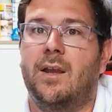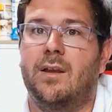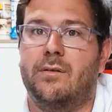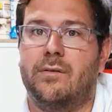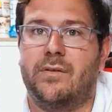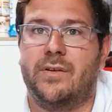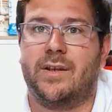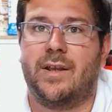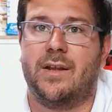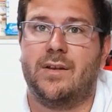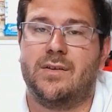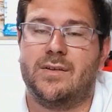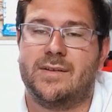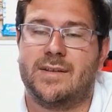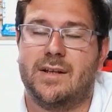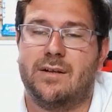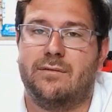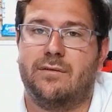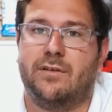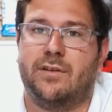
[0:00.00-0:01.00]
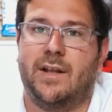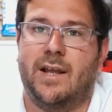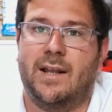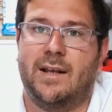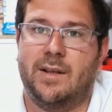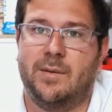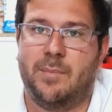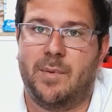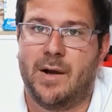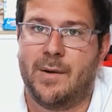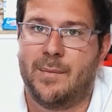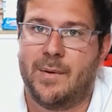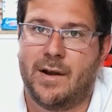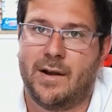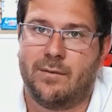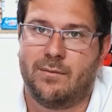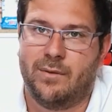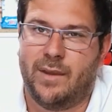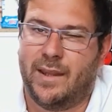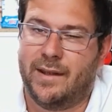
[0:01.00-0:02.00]
If you get yourself on
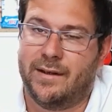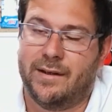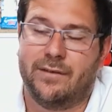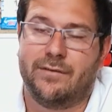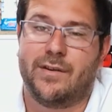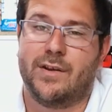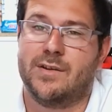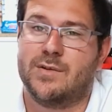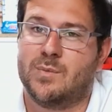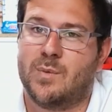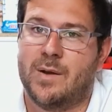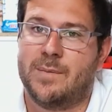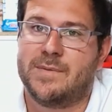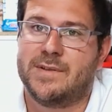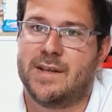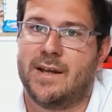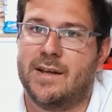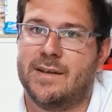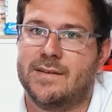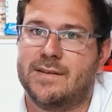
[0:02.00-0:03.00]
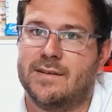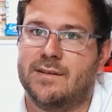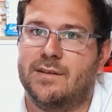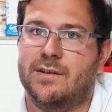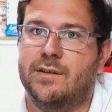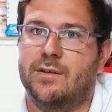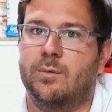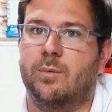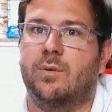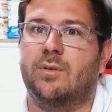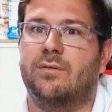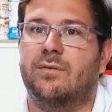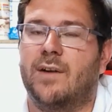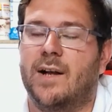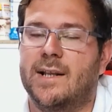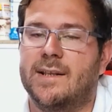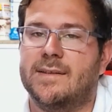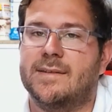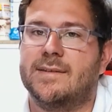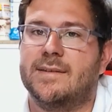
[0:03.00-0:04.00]
Alibaba, any of those websites, you will
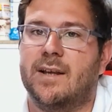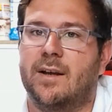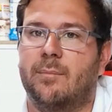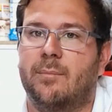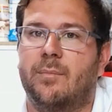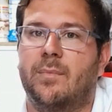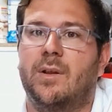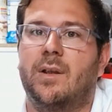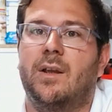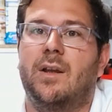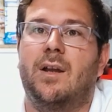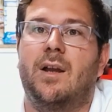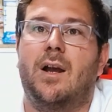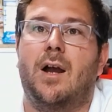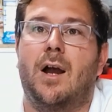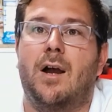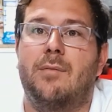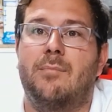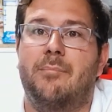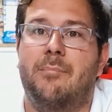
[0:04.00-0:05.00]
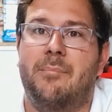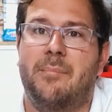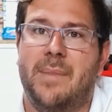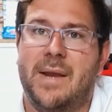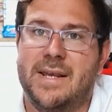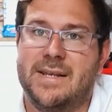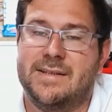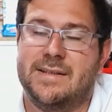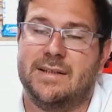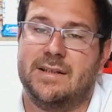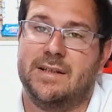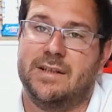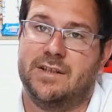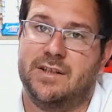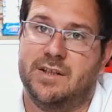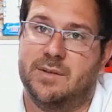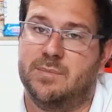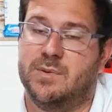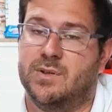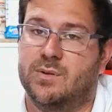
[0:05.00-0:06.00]
find some amazingly
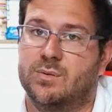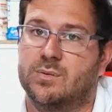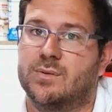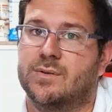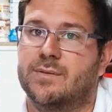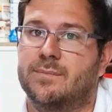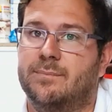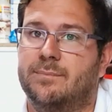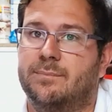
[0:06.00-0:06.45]
cheap tools.